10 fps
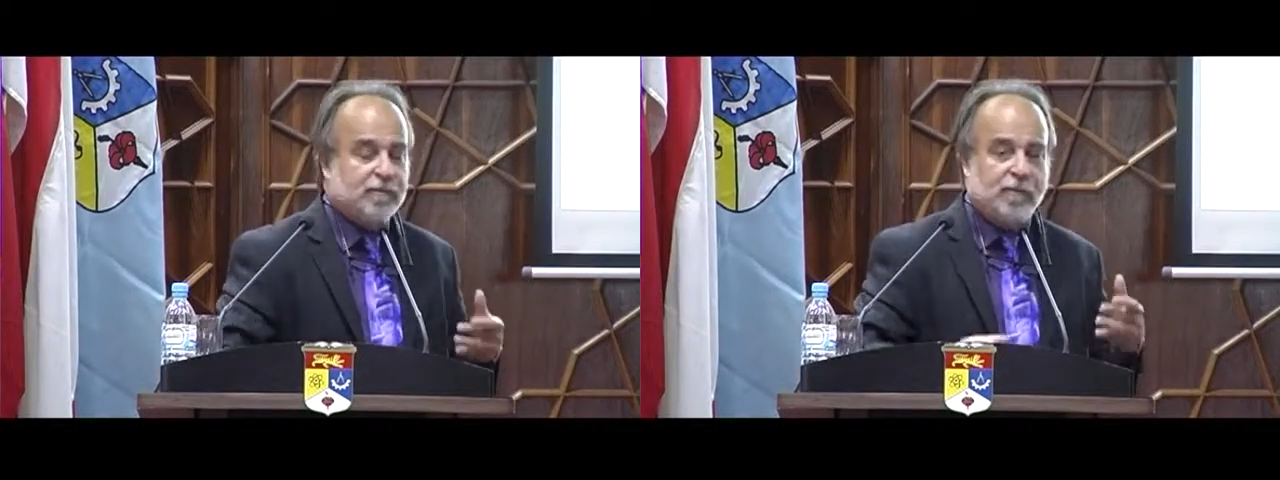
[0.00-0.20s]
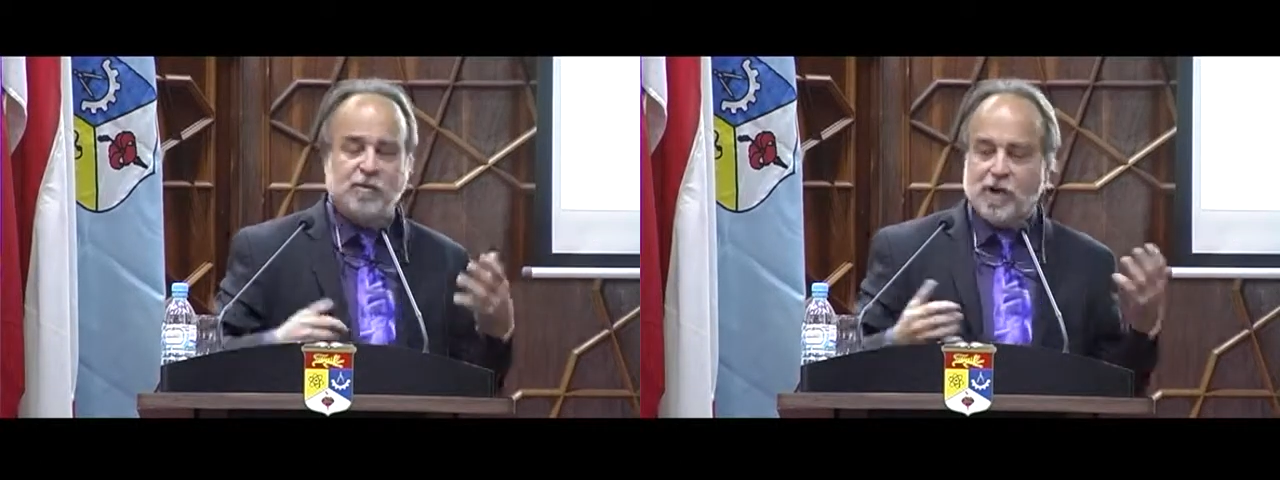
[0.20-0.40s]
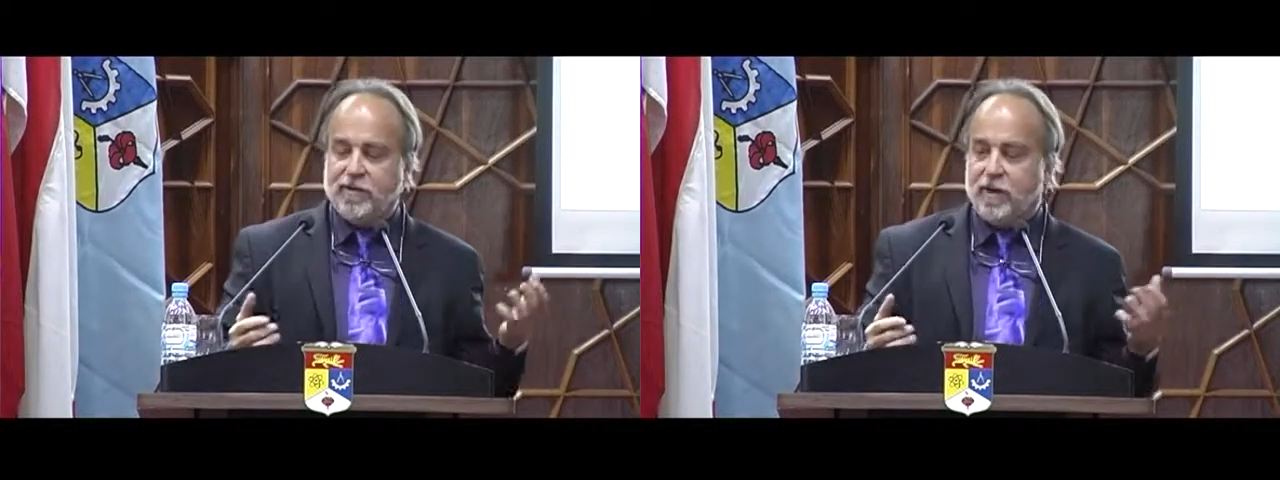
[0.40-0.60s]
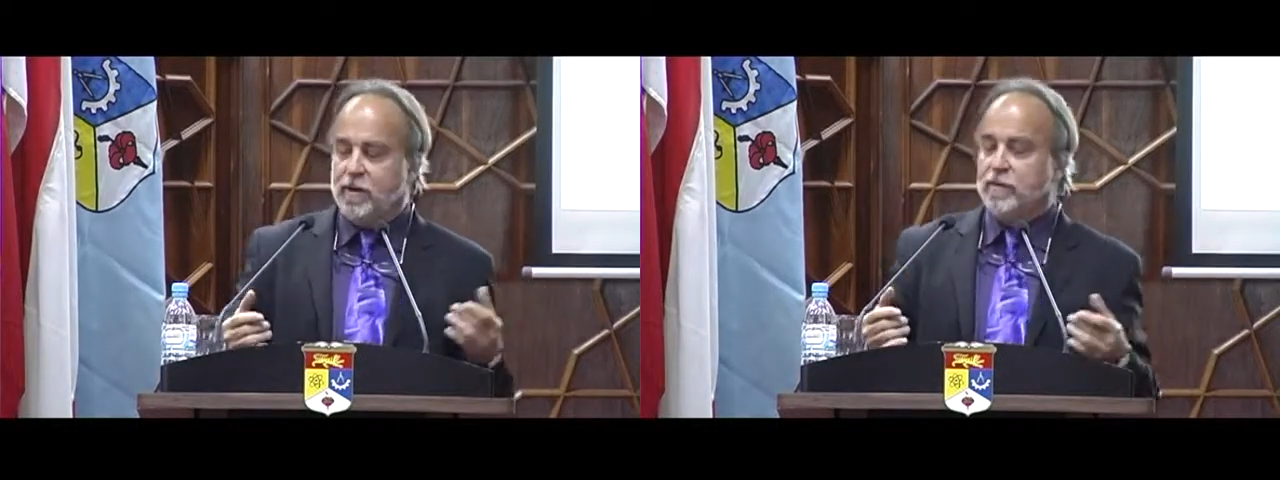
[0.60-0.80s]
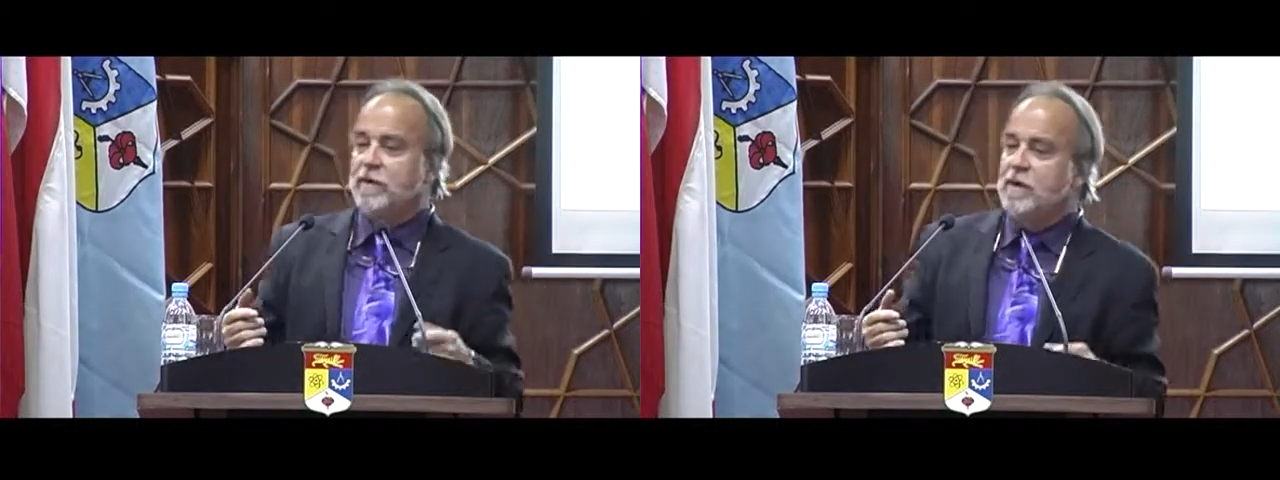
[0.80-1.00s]
which I
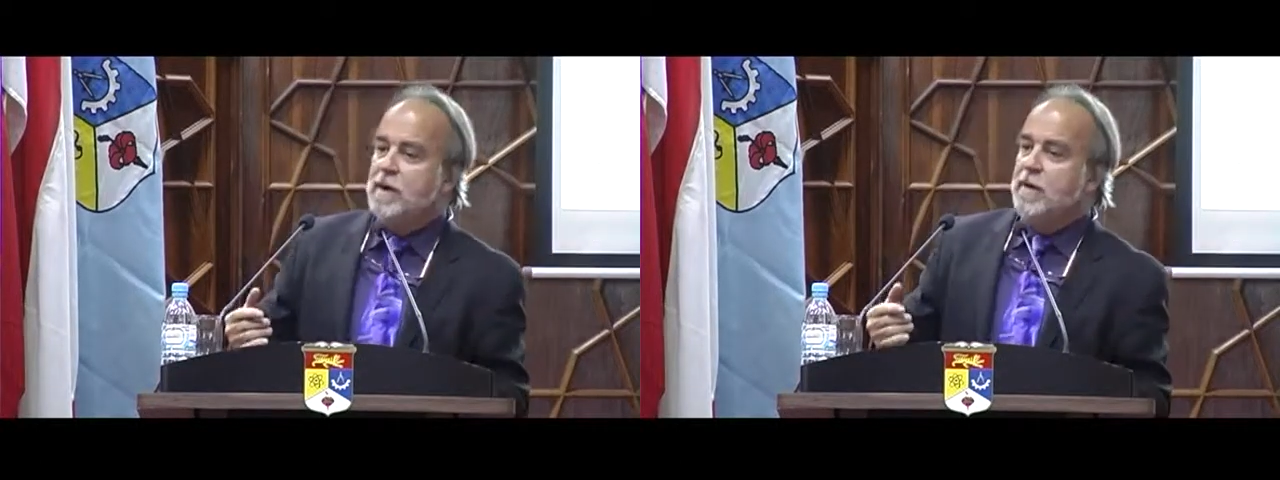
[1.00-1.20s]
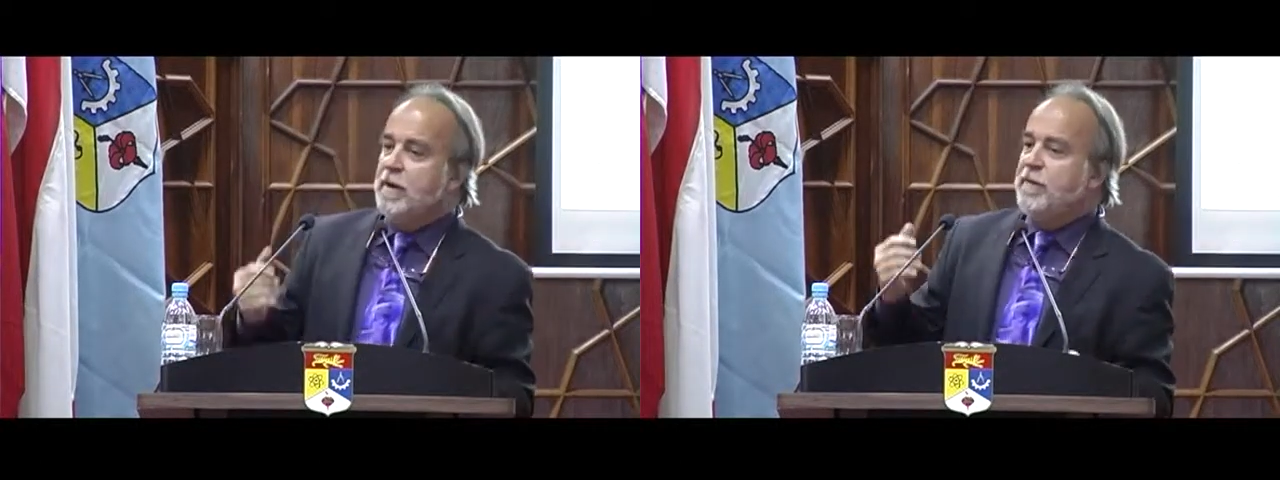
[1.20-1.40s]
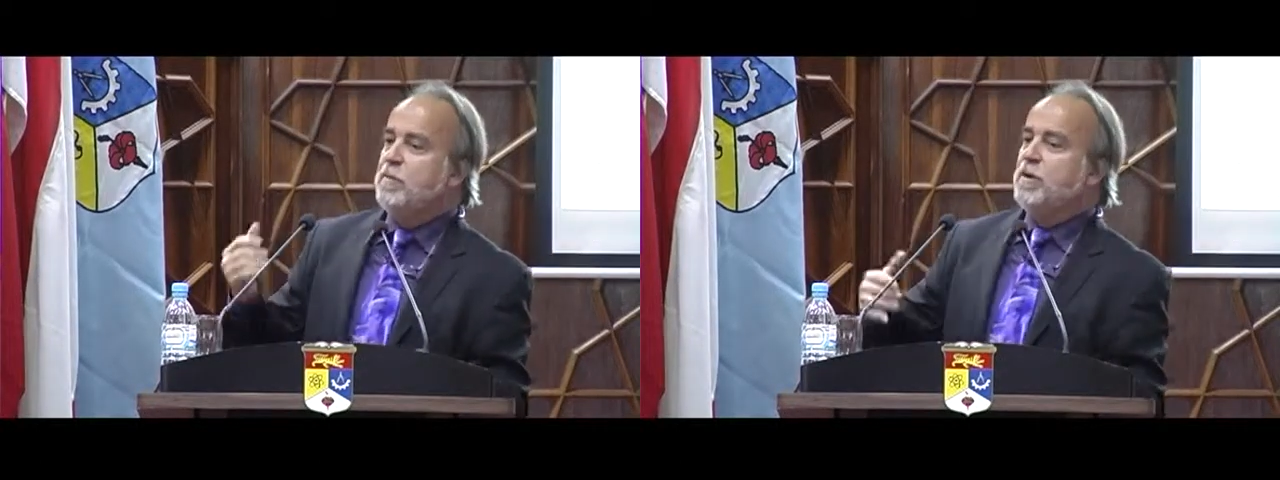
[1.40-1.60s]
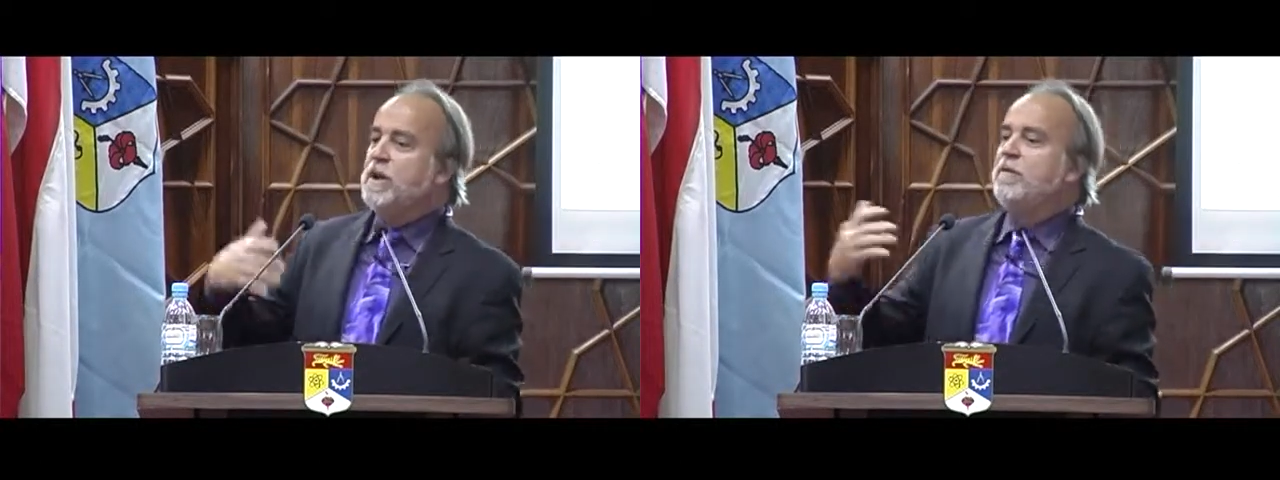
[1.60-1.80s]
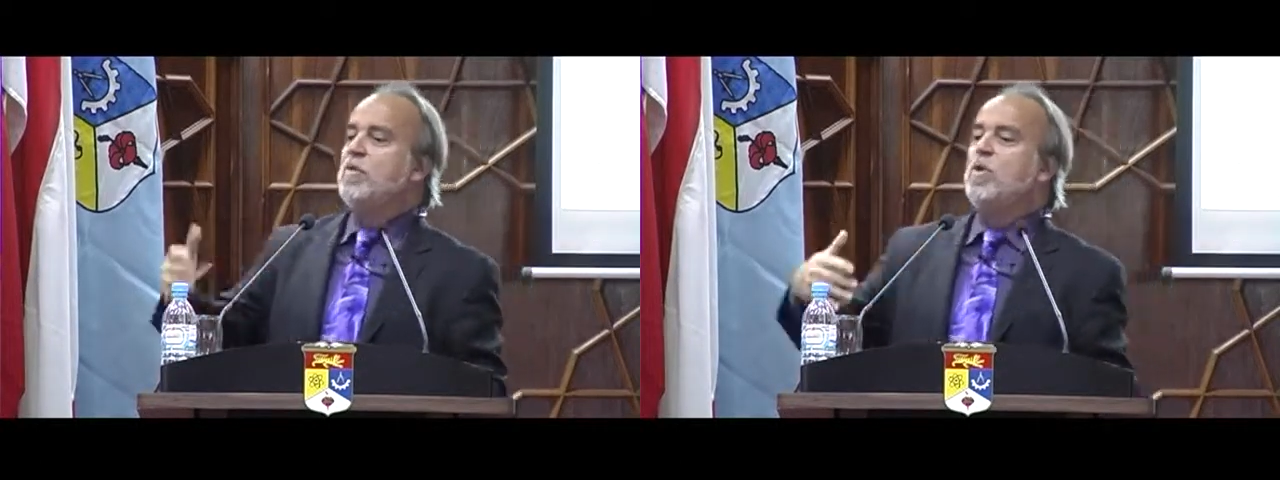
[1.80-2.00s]
don't, but if you
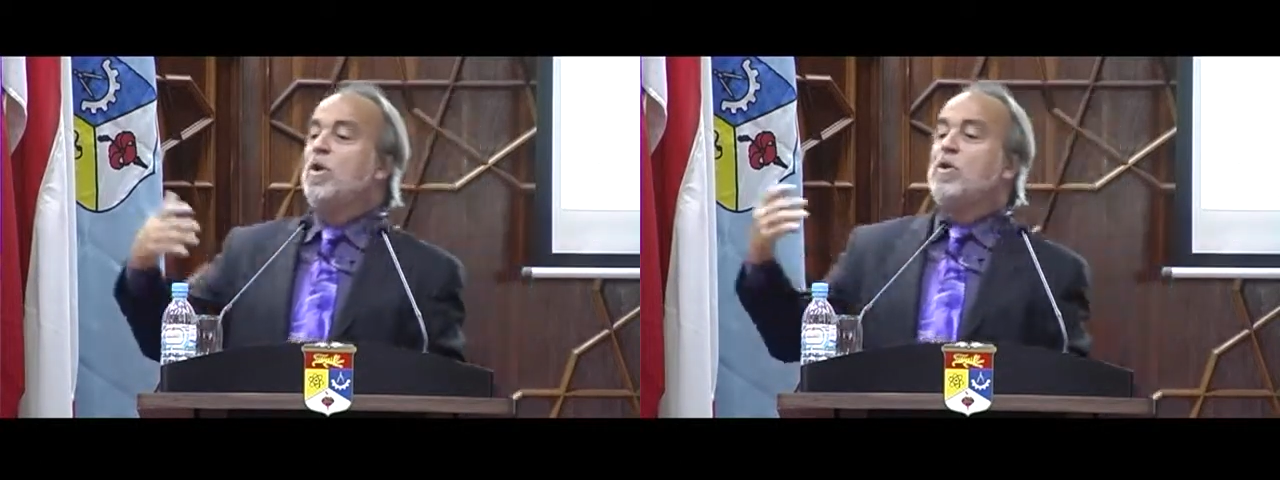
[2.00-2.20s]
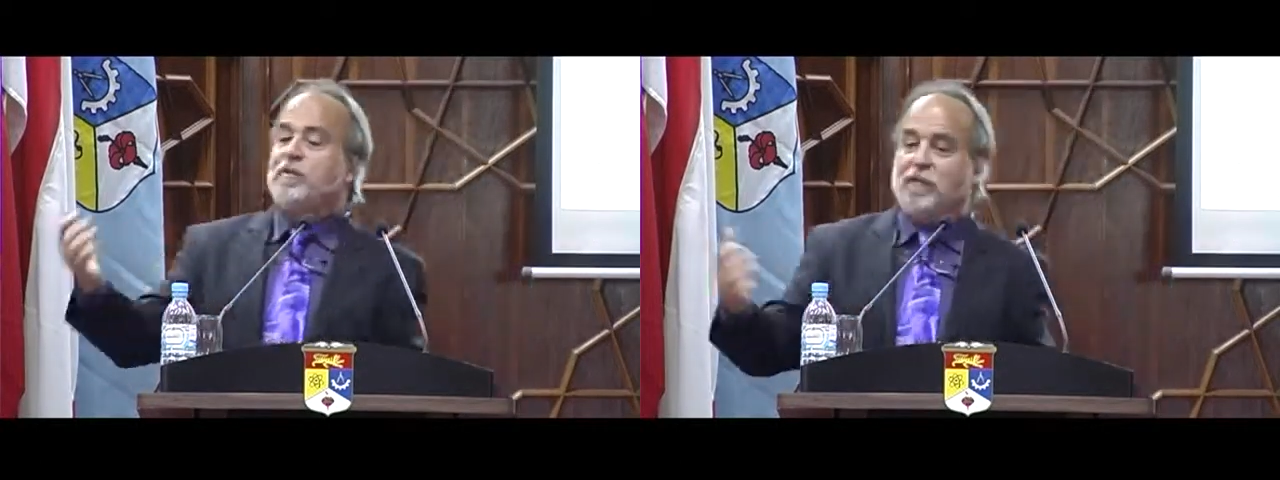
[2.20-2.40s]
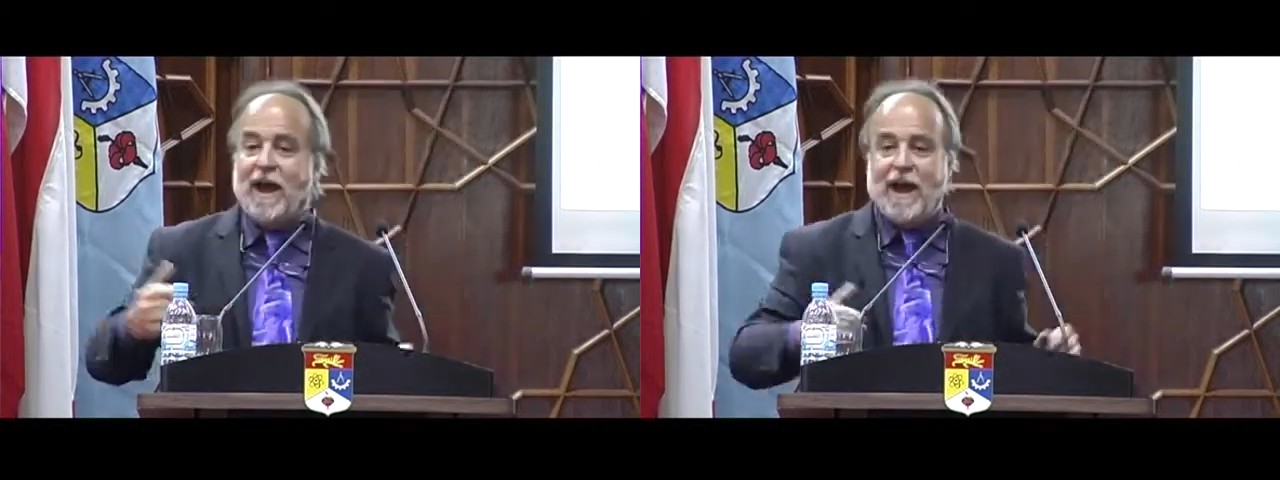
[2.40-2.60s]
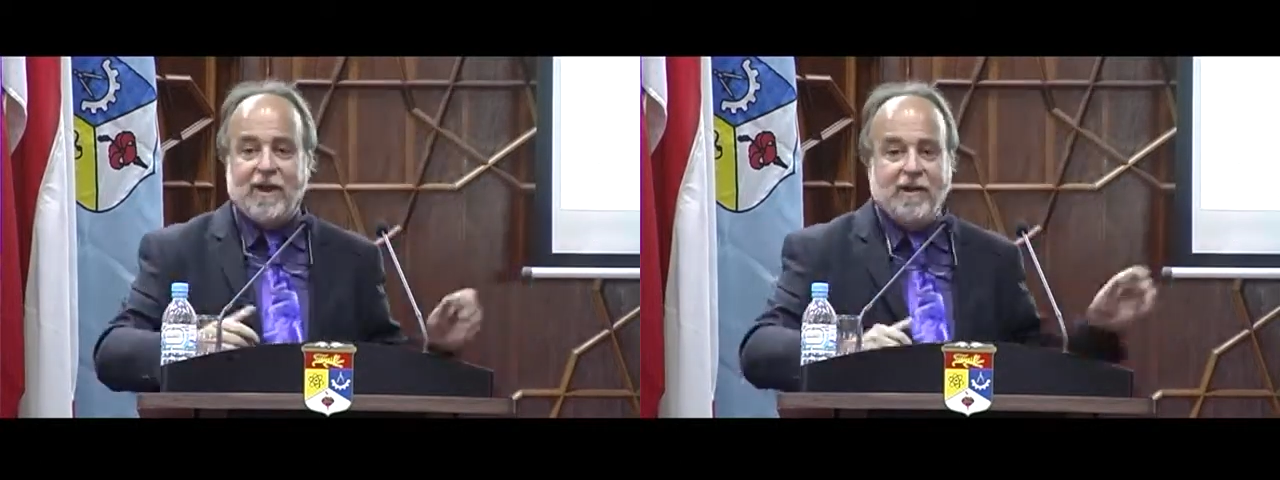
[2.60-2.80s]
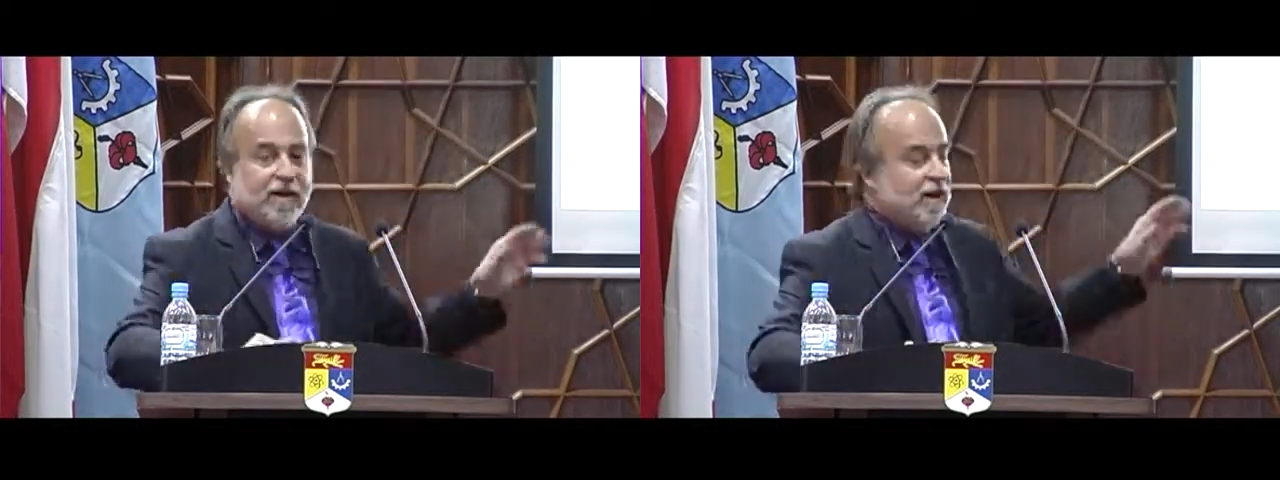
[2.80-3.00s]
believe the world is flat,